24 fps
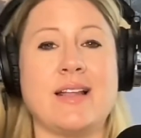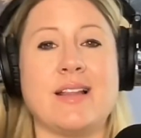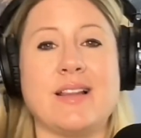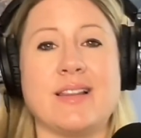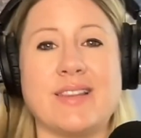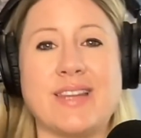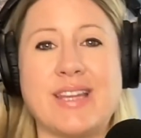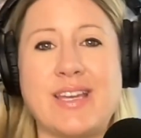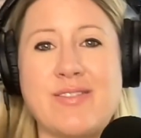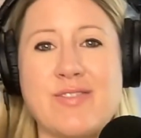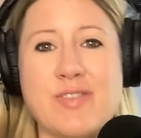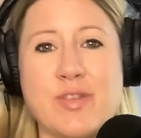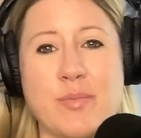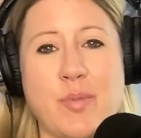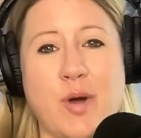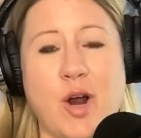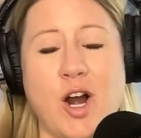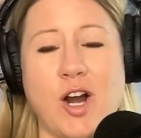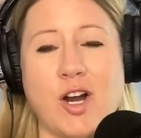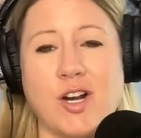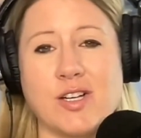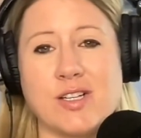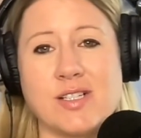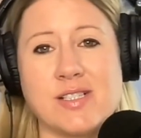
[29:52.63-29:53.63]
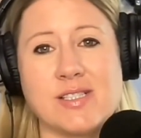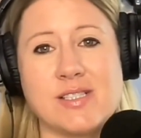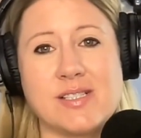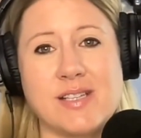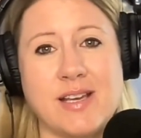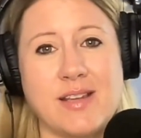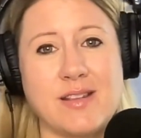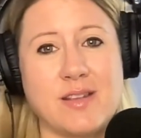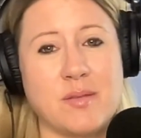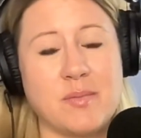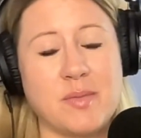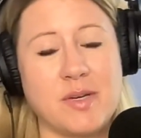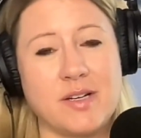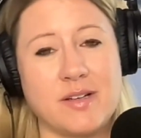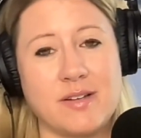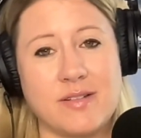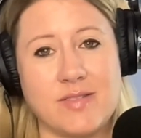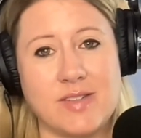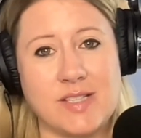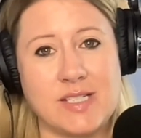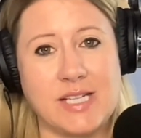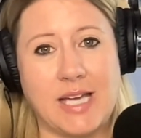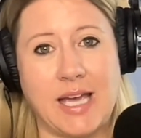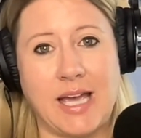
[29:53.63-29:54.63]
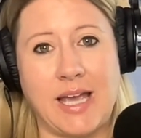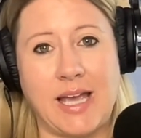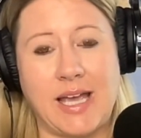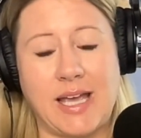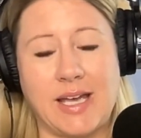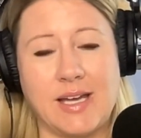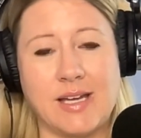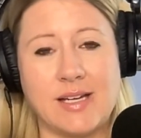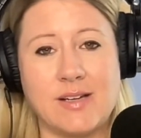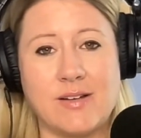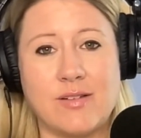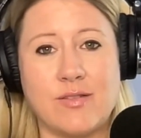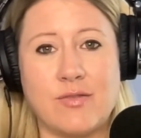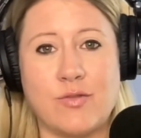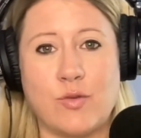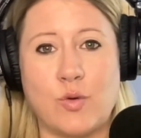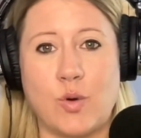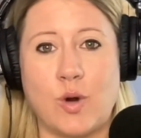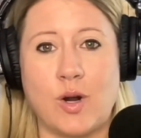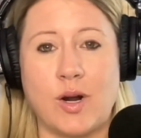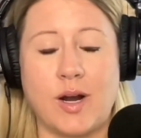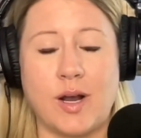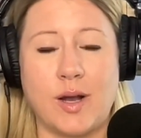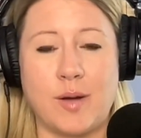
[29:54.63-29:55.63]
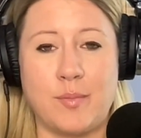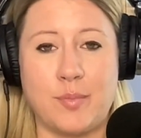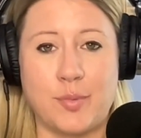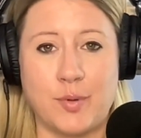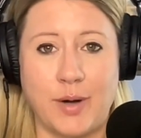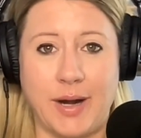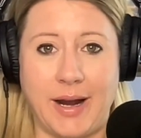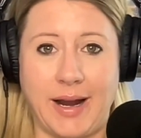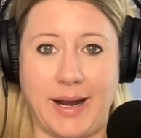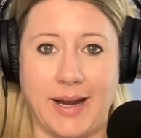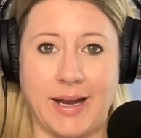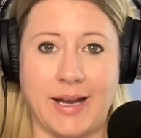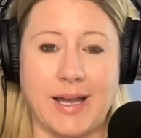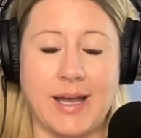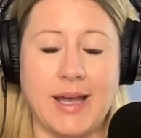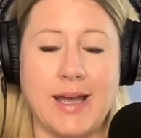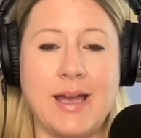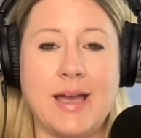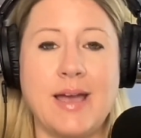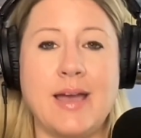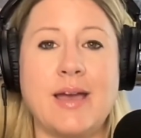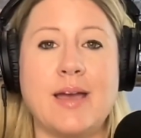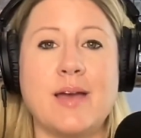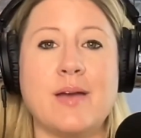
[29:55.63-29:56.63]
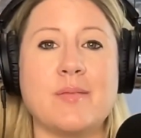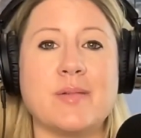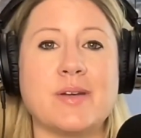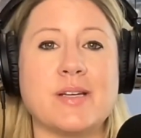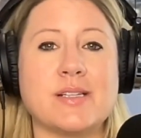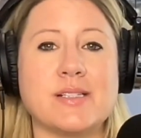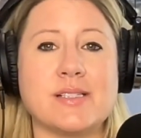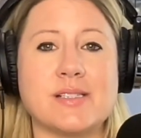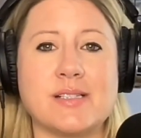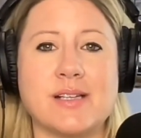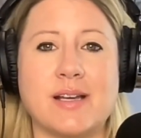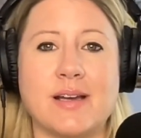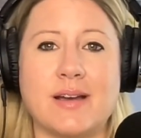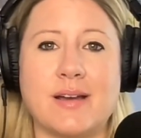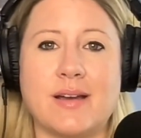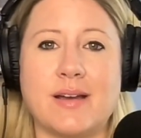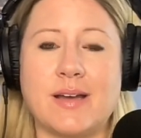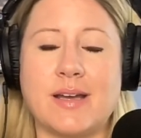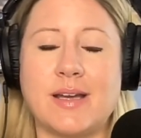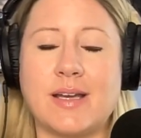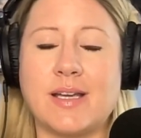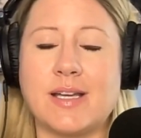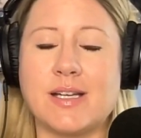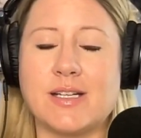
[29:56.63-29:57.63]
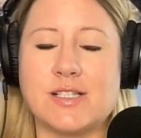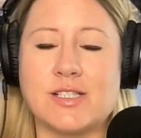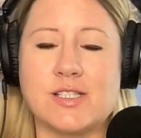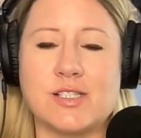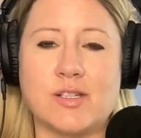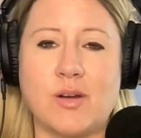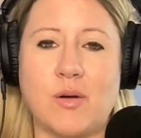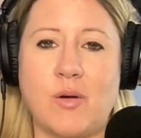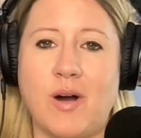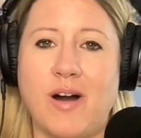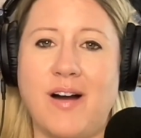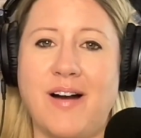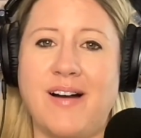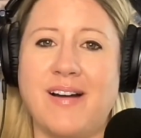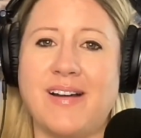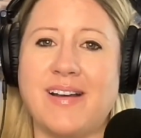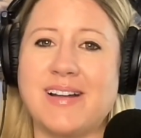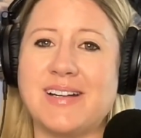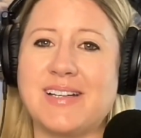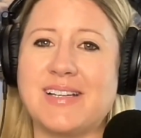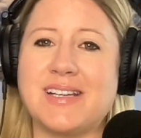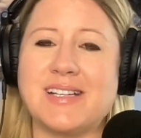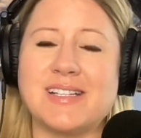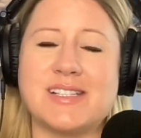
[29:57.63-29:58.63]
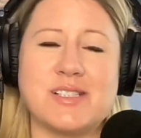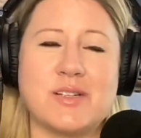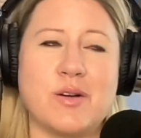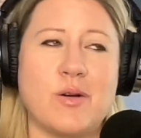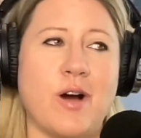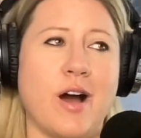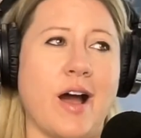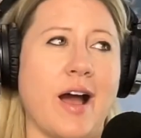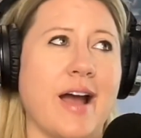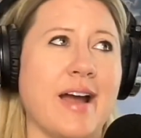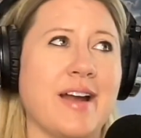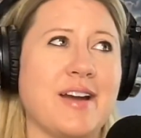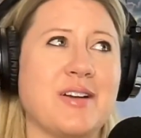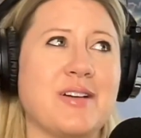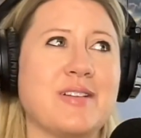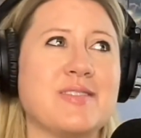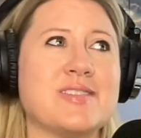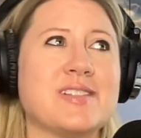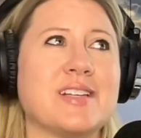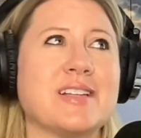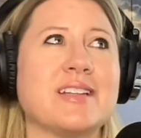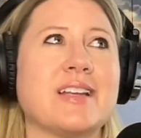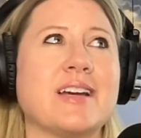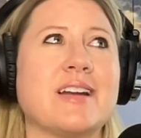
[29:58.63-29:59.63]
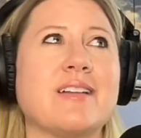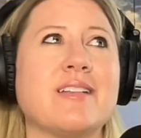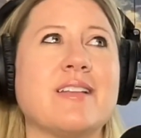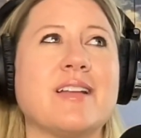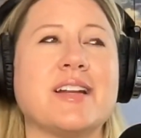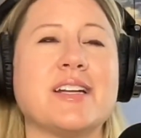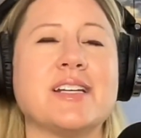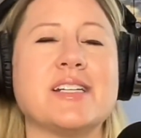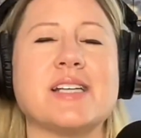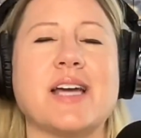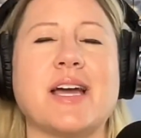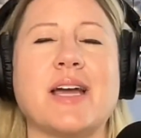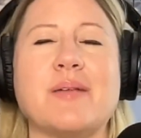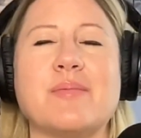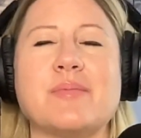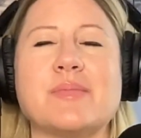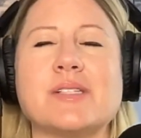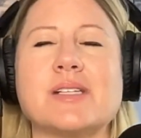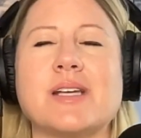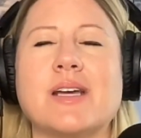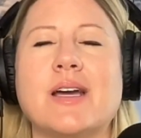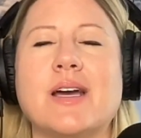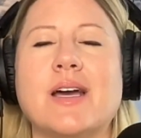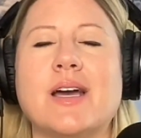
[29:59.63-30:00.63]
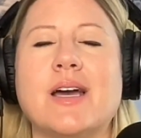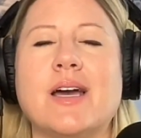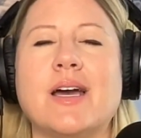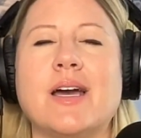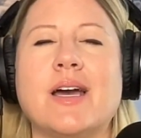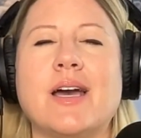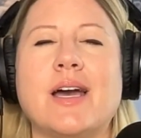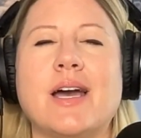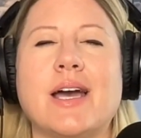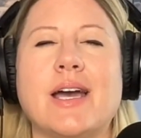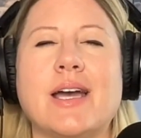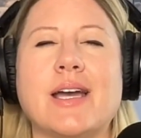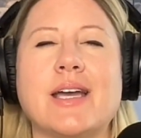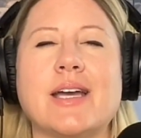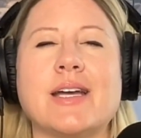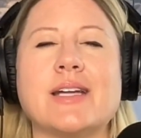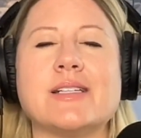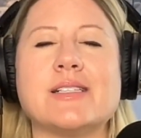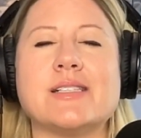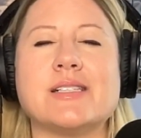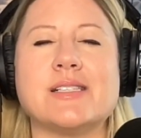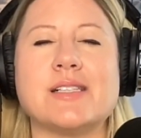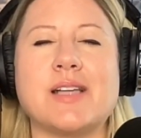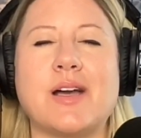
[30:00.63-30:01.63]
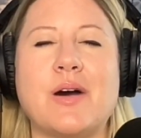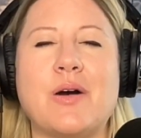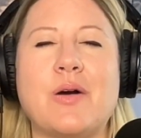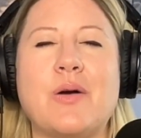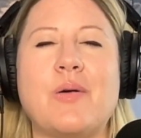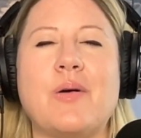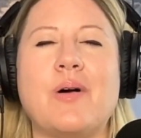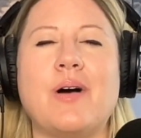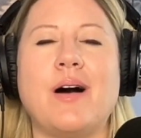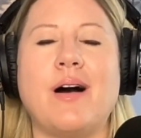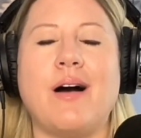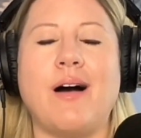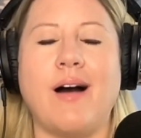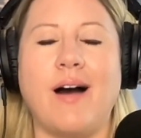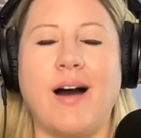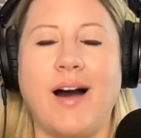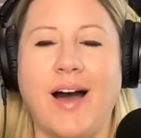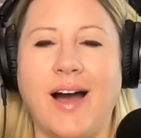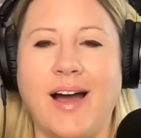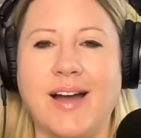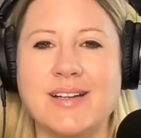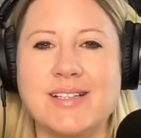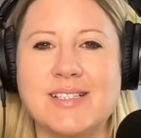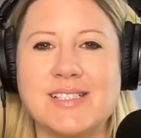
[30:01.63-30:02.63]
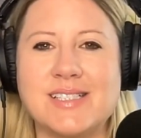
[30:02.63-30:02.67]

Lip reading: leave the parks in the middle of the day for a break, because it gets so hot. I know I've said that a lot of times. It gets so hot.